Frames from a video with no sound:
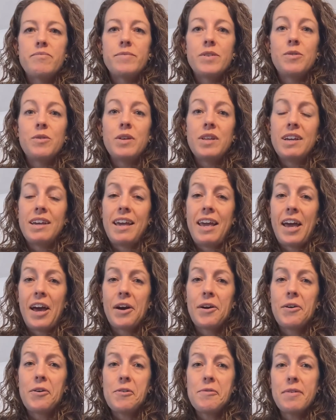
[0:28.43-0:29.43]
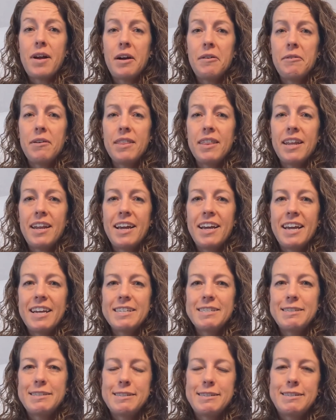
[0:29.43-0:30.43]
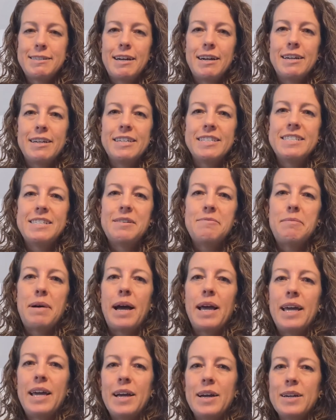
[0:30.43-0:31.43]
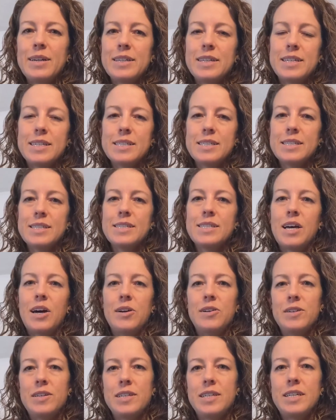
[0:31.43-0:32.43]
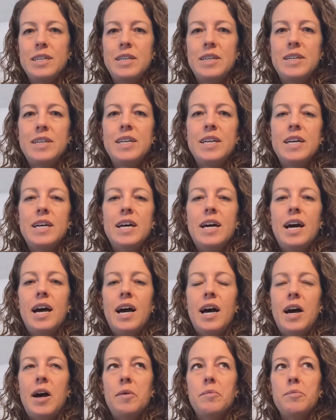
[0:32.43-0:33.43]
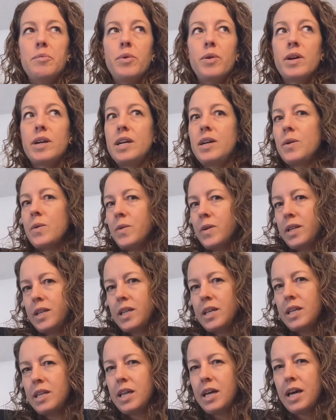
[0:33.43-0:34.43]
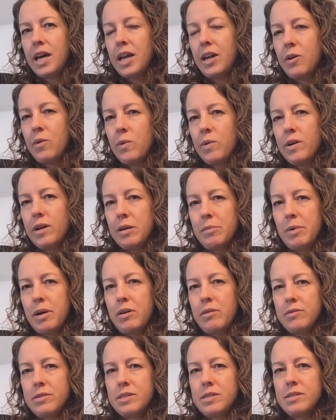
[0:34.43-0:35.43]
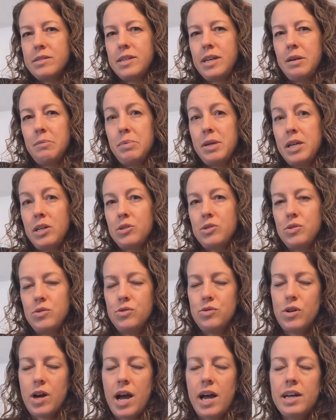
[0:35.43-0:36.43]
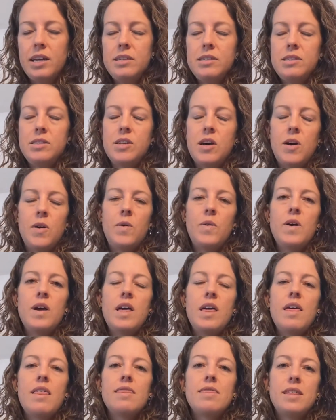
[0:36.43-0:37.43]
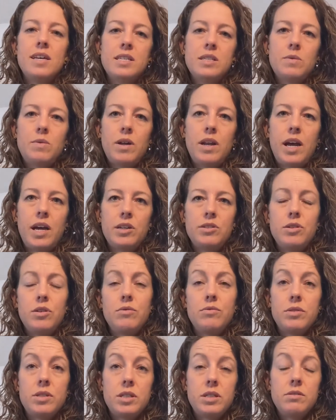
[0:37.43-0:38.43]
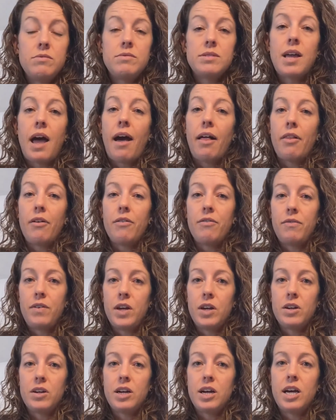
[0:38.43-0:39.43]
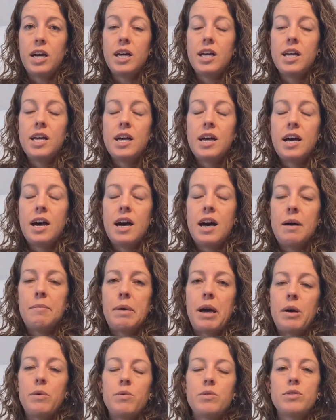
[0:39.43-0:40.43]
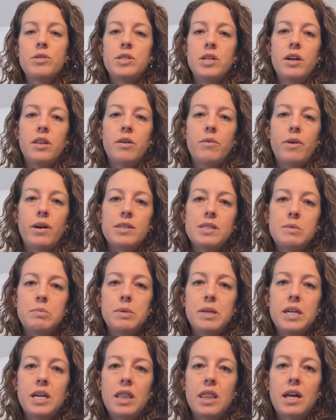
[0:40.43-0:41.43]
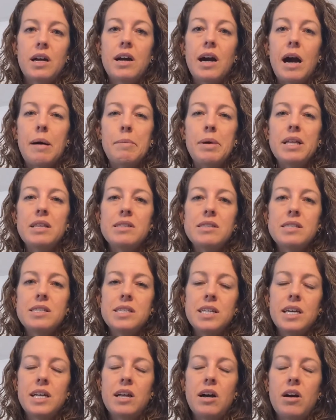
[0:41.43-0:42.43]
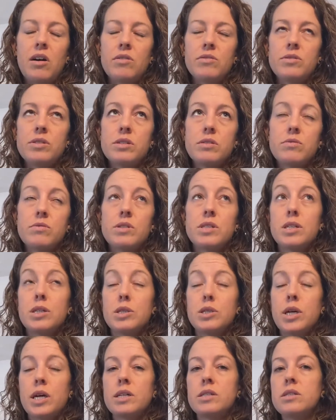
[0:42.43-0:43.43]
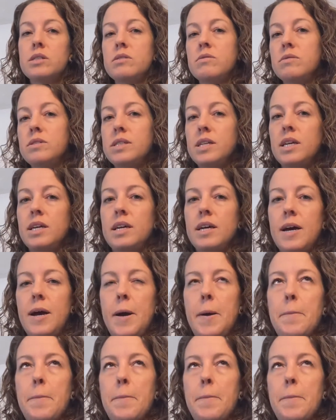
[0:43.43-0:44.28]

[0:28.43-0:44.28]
you really can't go wrong with it, I guess, to start. My hair is already pretty oily. Like, I don't worry about it being too dry. So this one I chose to use the aloe vera. I will share the recipe in the comments. It also suggests using,